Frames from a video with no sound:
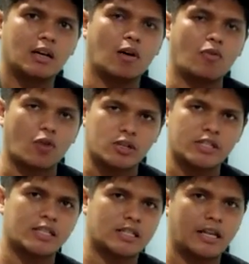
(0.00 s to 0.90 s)
Of course,
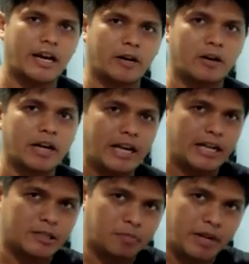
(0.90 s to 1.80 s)
this is lighter,
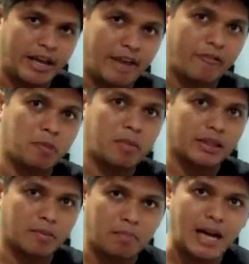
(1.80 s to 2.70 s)
it's a bit heavier,
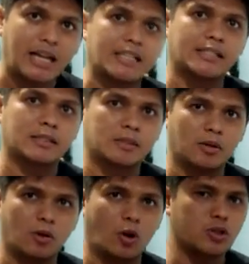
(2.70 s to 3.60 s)
but the balance is
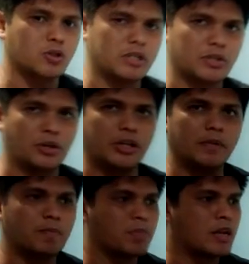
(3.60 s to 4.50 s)
also as
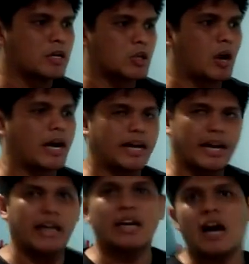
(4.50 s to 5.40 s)
good. So I
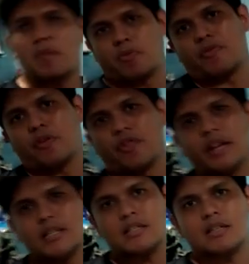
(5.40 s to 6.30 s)
prefer
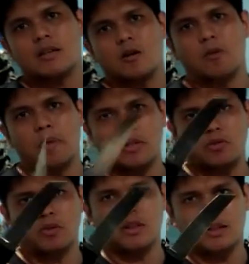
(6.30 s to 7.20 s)
this compared
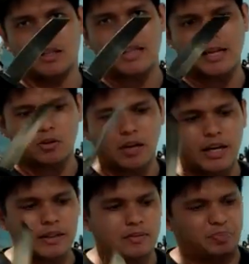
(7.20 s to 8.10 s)
to the Tanto
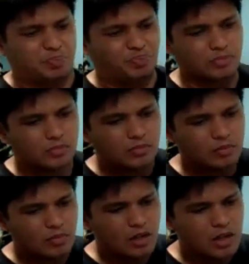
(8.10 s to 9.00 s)
Light.
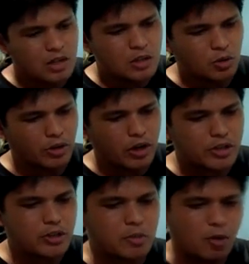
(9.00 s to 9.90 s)
So there are
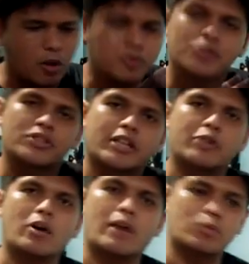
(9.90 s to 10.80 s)
some options that
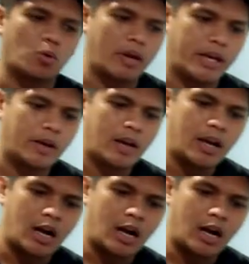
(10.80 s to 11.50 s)
you have to weigh.